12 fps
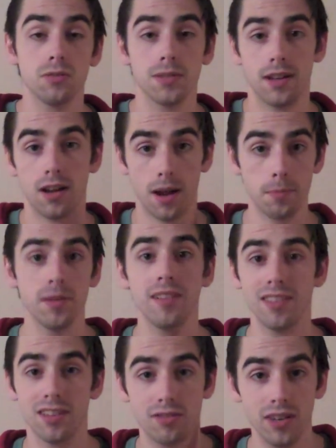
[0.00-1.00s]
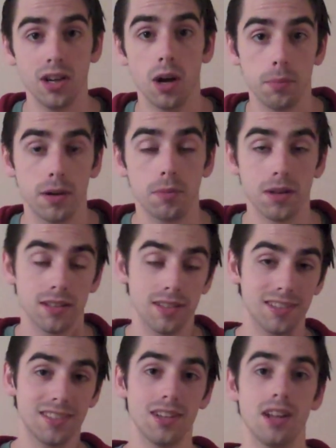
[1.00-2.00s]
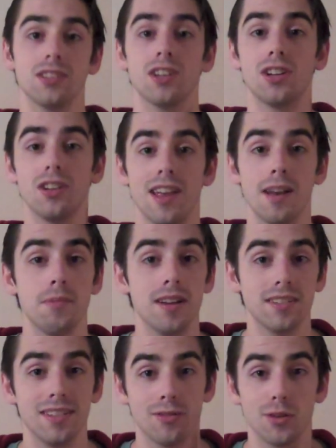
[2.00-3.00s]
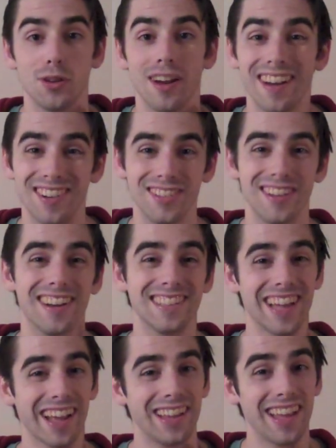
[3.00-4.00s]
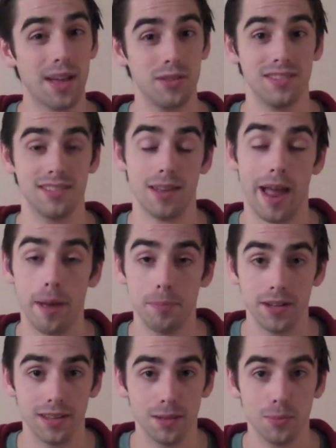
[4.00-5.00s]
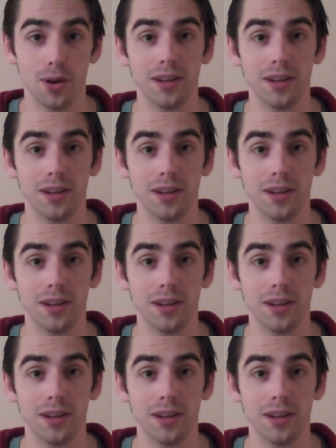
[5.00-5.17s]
And I'm leaving this video up here because it's such a good animation for you to understand exactly how this is happening in the body.